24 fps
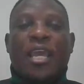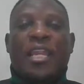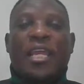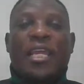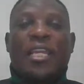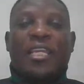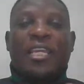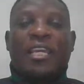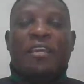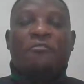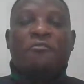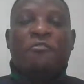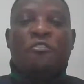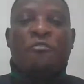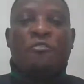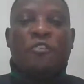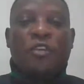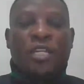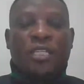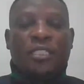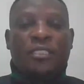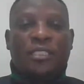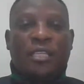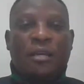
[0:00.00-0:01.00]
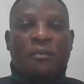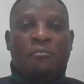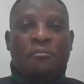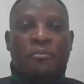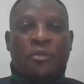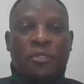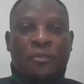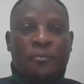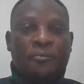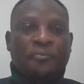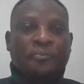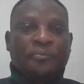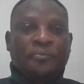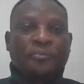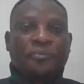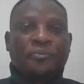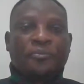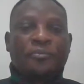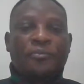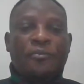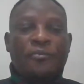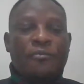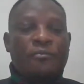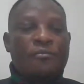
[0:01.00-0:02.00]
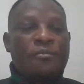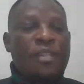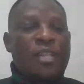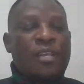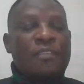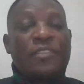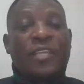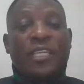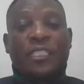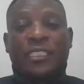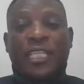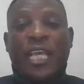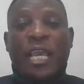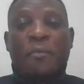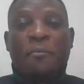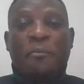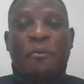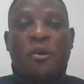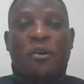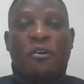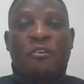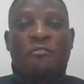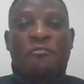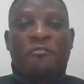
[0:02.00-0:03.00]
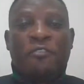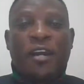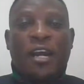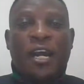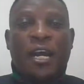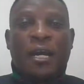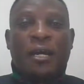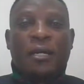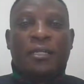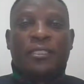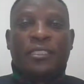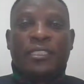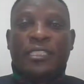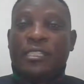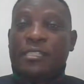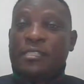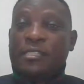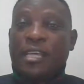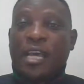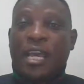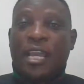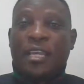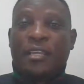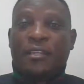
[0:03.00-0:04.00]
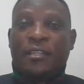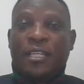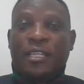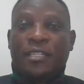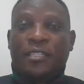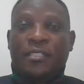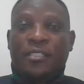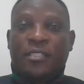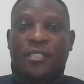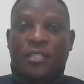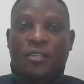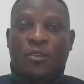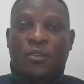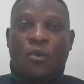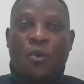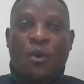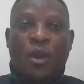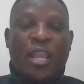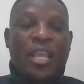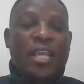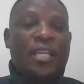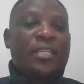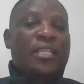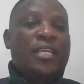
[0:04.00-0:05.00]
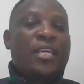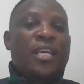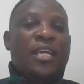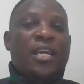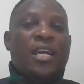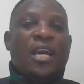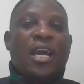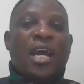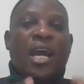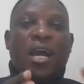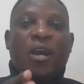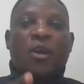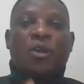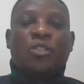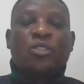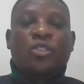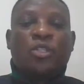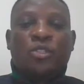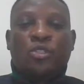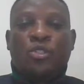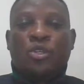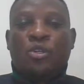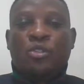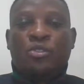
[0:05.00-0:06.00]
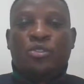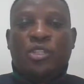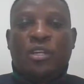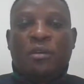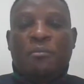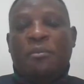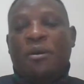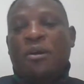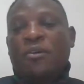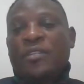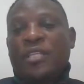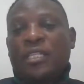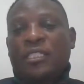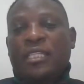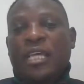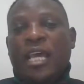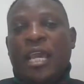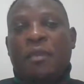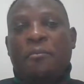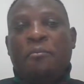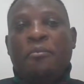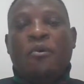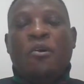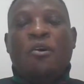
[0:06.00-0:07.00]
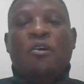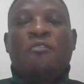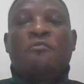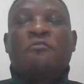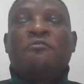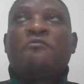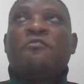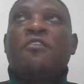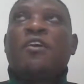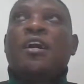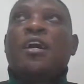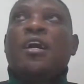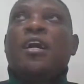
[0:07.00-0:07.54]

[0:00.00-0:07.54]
And I gave you, for example, the type of design that is required. I also told you about the type of